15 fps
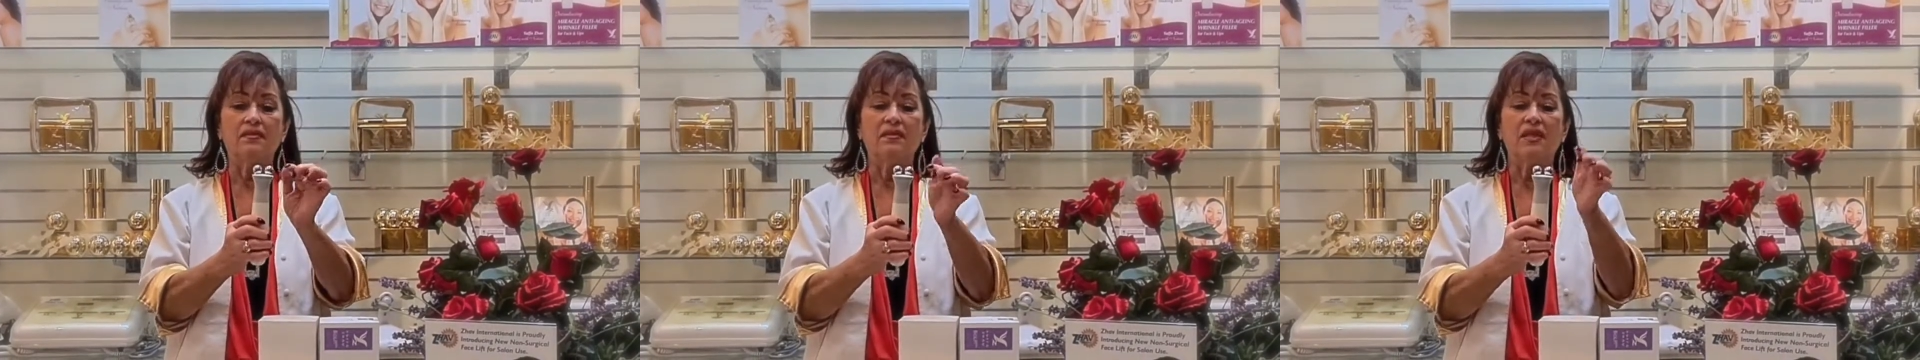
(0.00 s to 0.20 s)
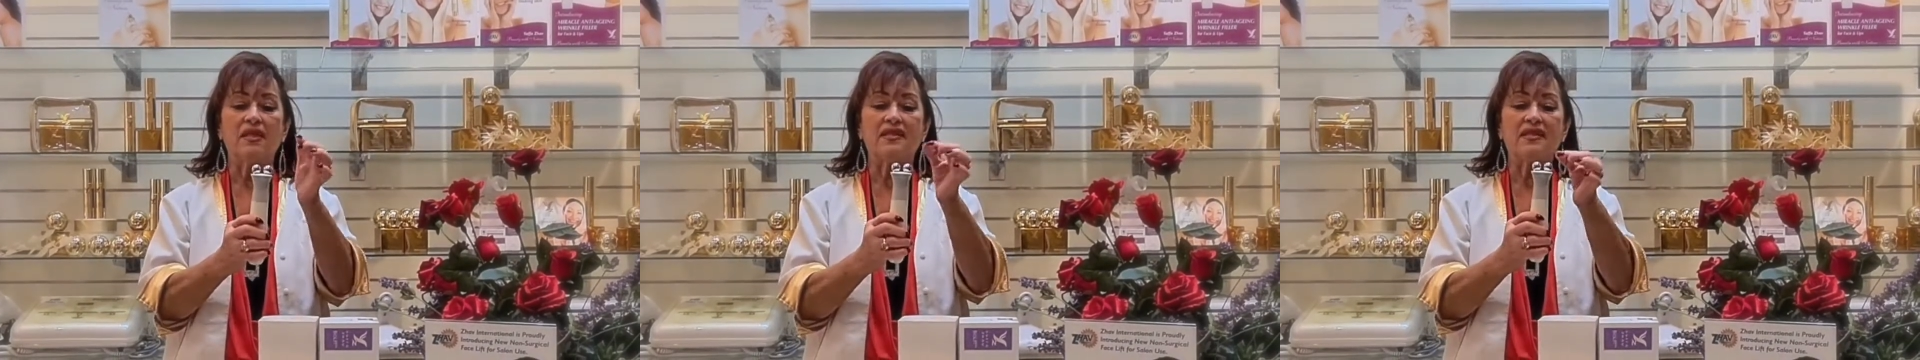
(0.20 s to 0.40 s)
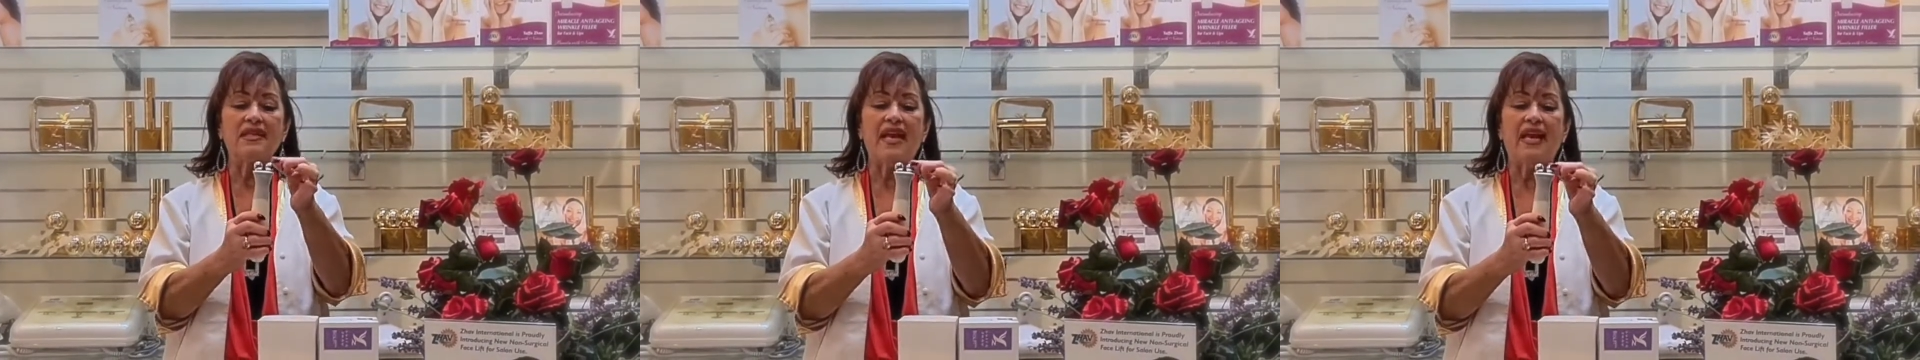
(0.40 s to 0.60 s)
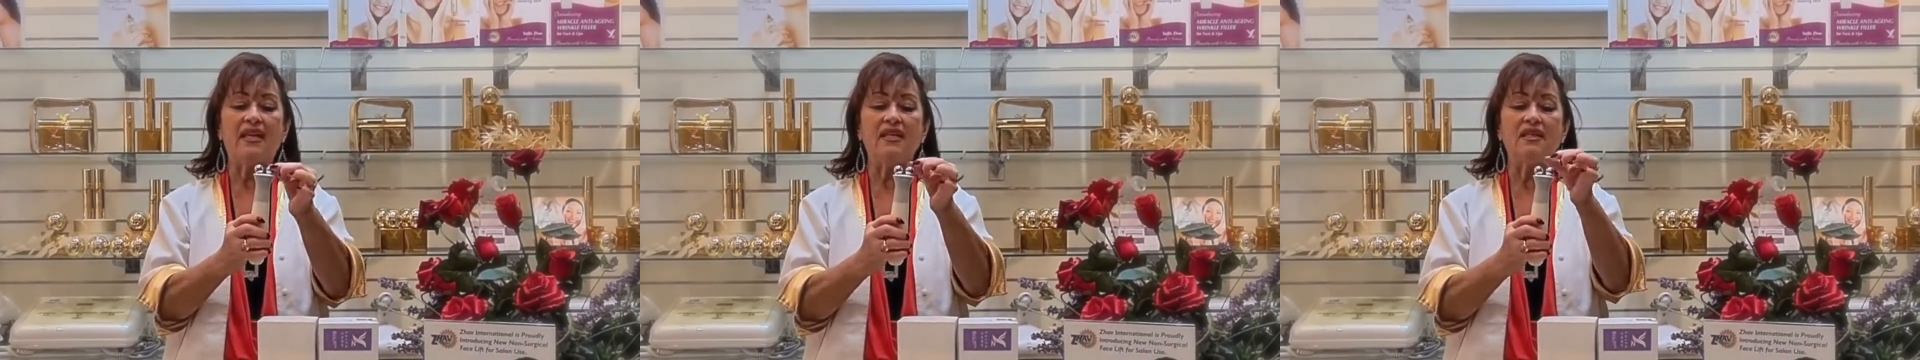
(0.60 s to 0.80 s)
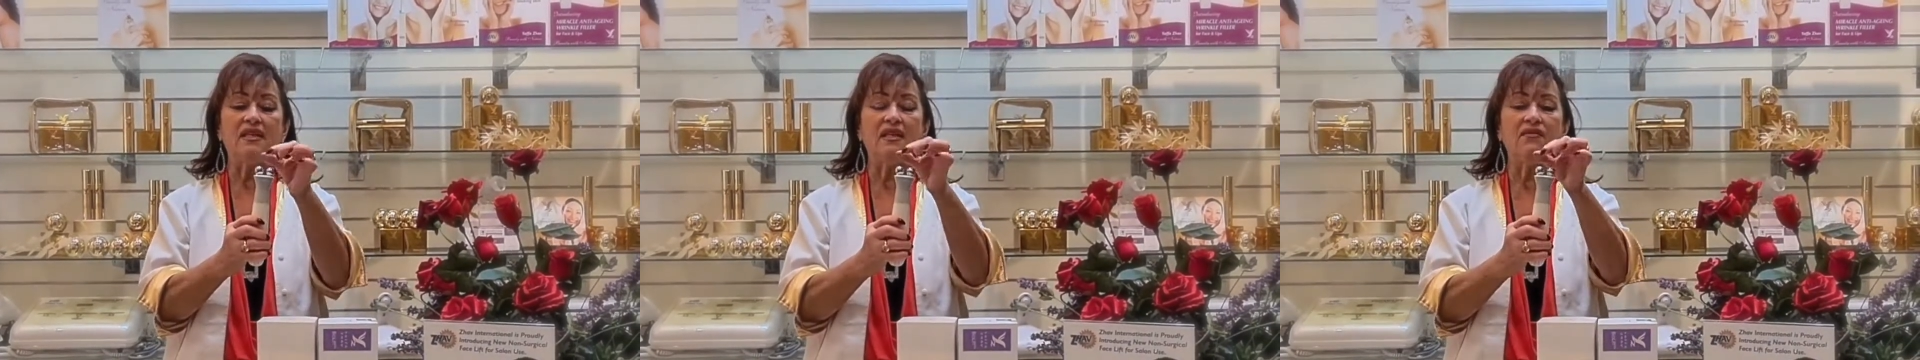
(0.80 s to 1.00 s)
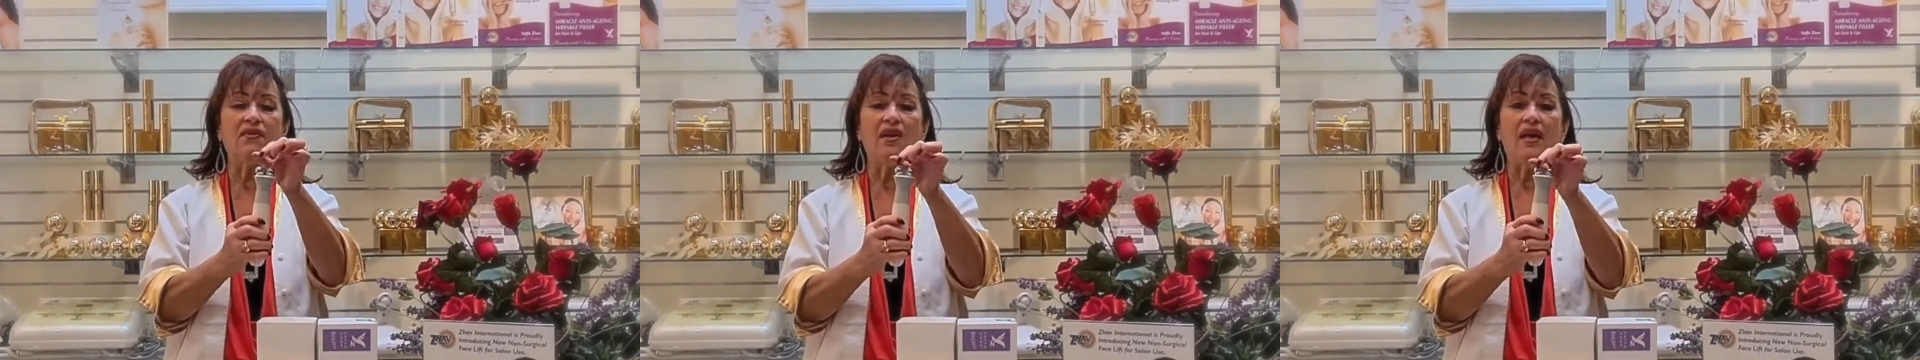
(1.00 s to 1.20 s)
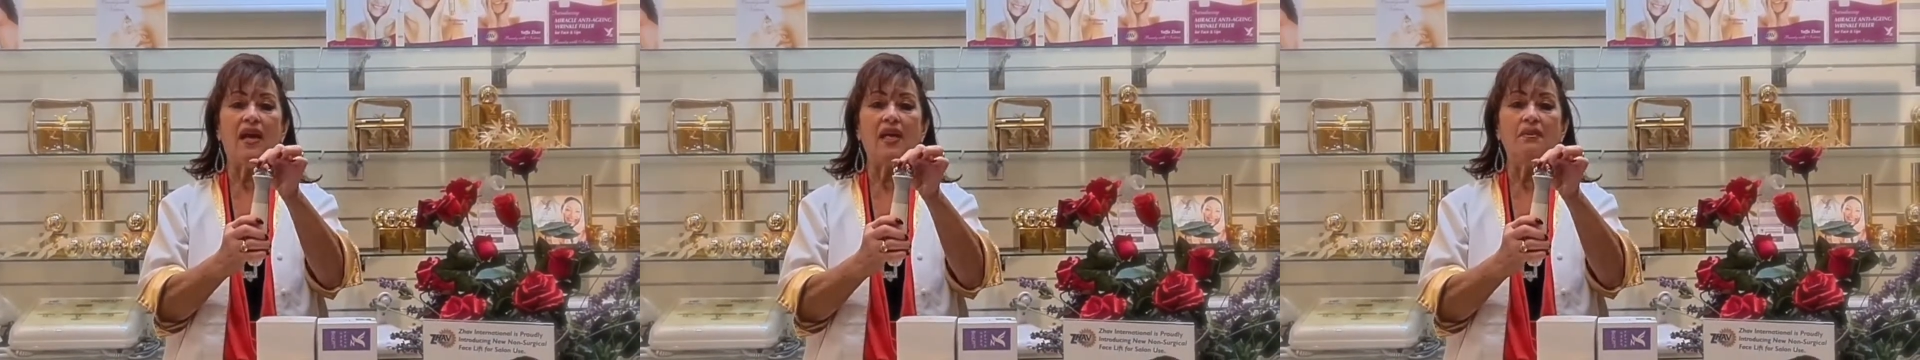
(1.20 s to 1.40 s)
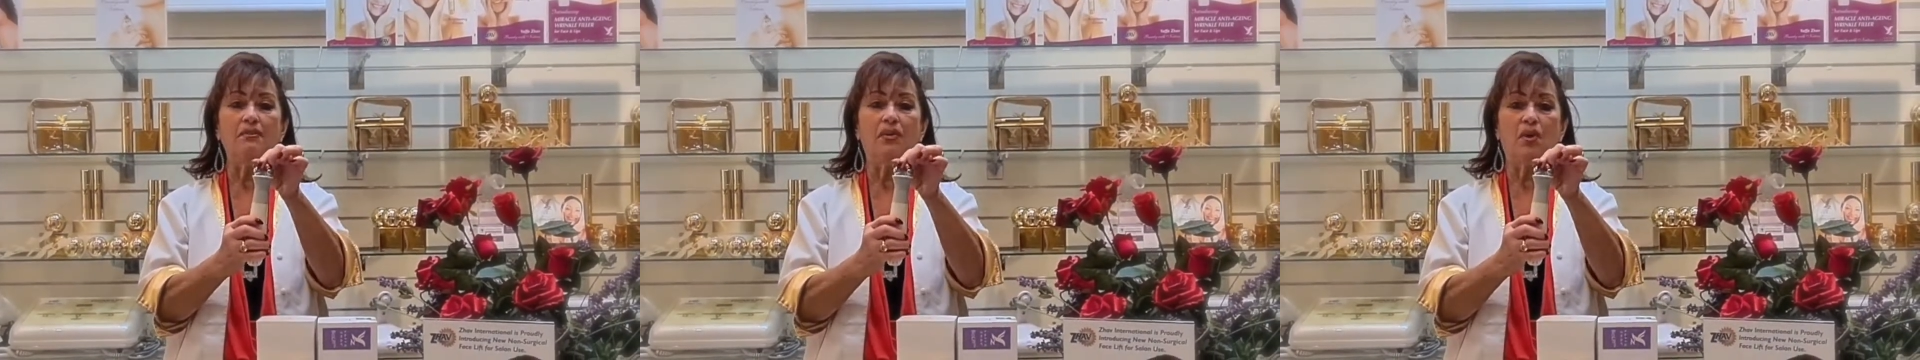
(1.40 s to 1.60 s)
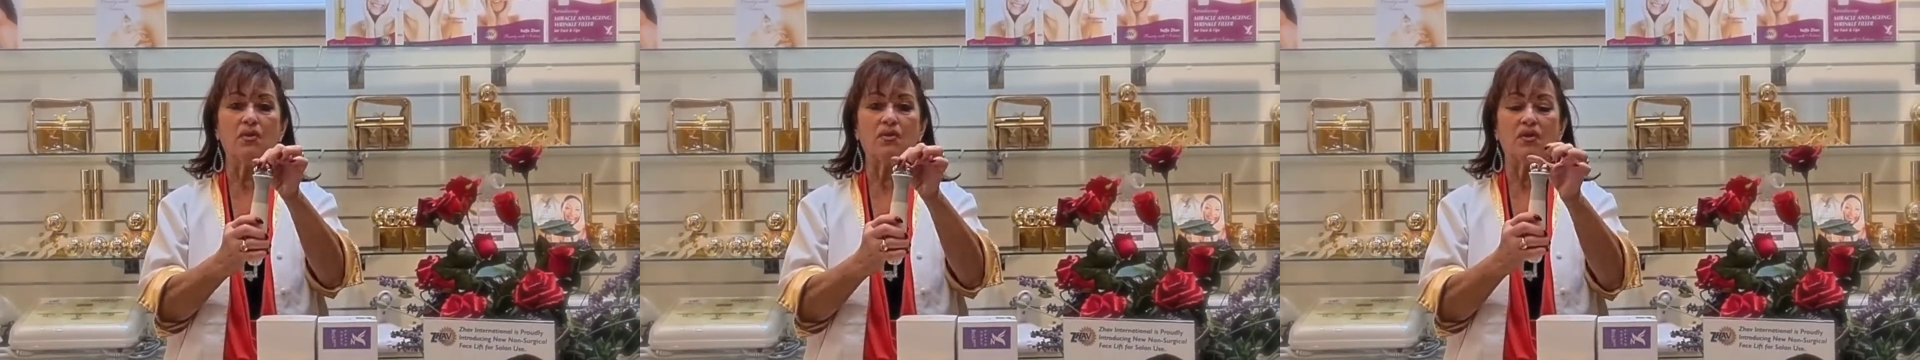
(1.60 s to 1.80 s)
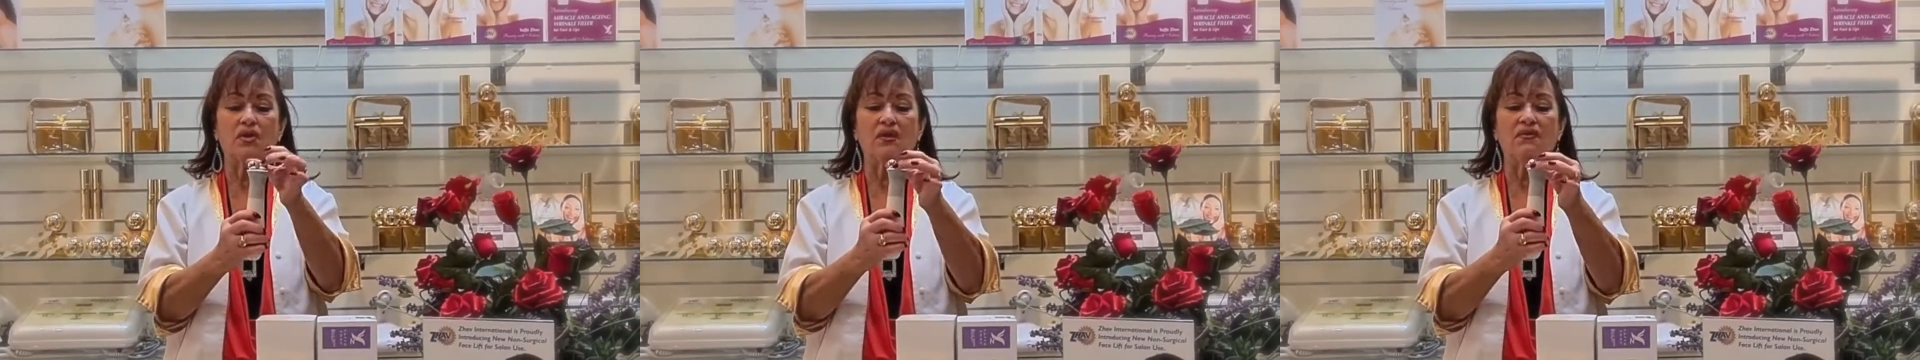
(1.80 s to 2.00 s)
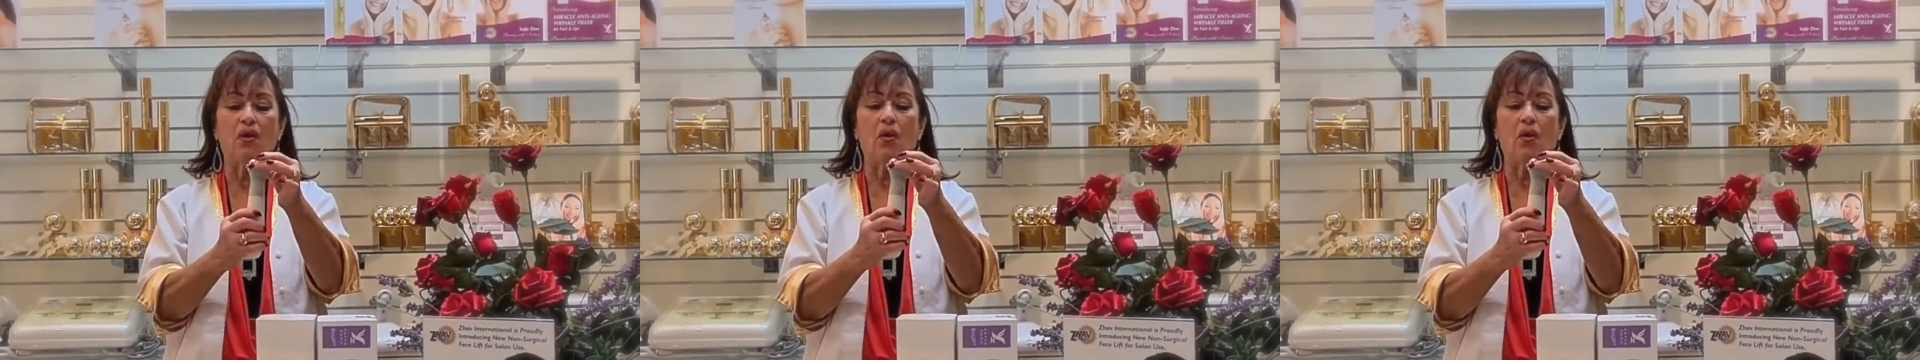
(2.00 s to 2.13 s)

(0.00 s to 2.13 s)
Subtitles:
It's negative and positive